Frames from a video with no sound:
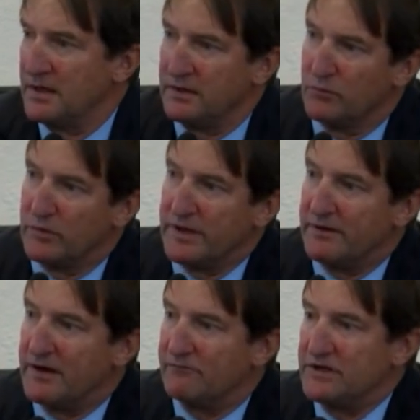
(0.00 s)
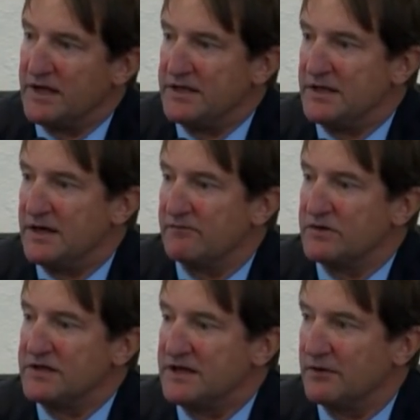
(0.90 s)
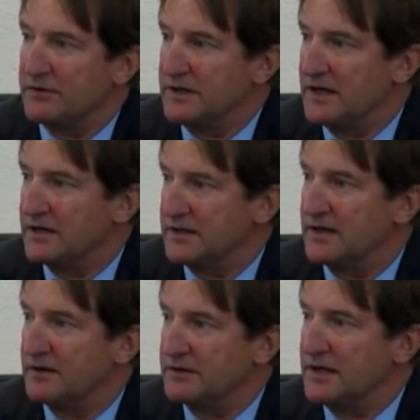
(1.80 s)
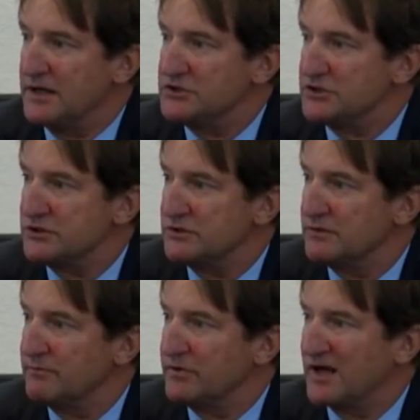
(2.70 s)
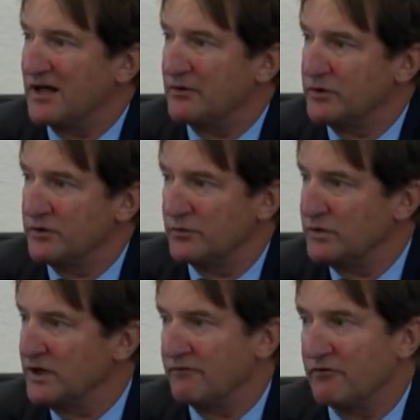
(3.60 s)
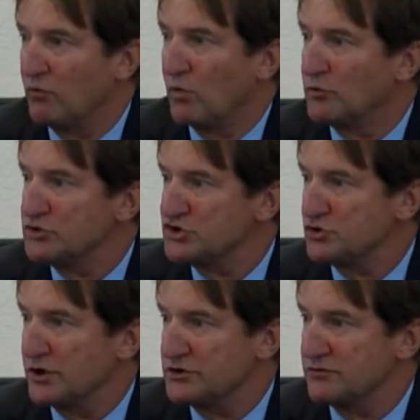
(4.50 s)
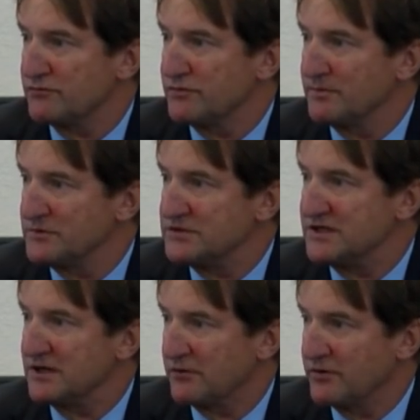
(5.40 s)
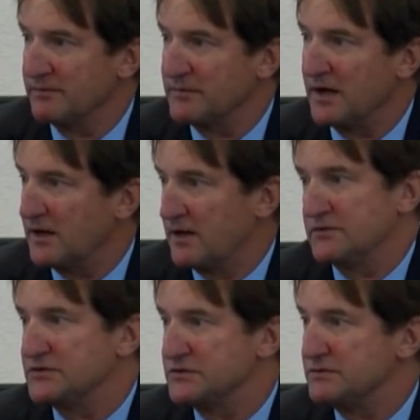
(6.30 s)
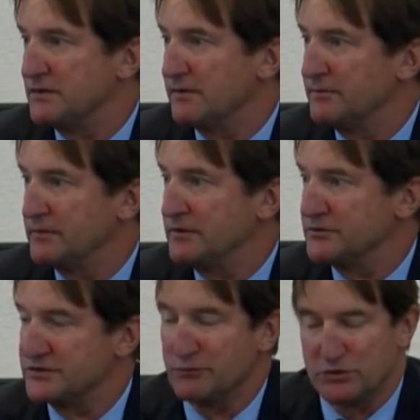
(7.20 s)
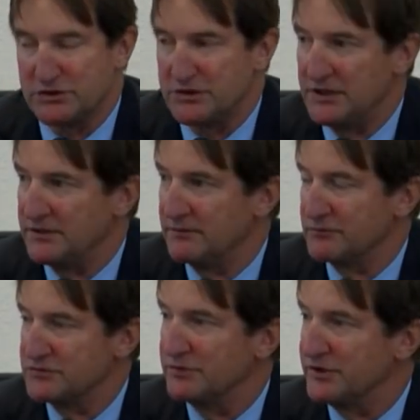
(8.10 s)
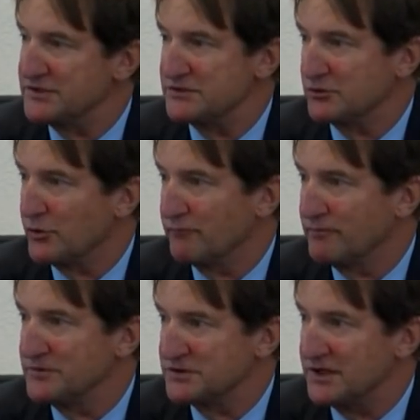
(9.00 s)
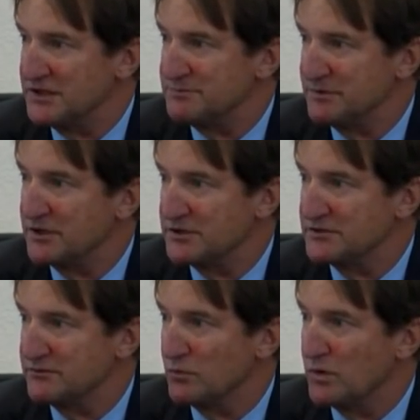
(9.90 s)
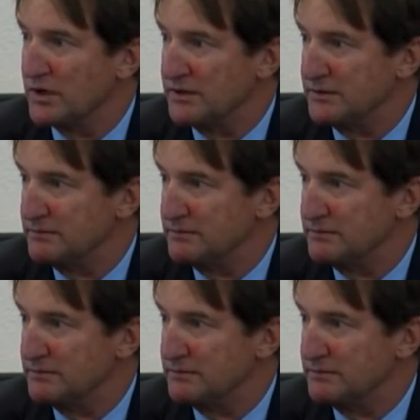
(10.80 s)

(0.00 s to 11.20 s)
Well, every, every county had a county agent but I don't know that we have a formal structure for them to tell them that. I just, I, you know, once again, there were some lessons learned from this case because of the way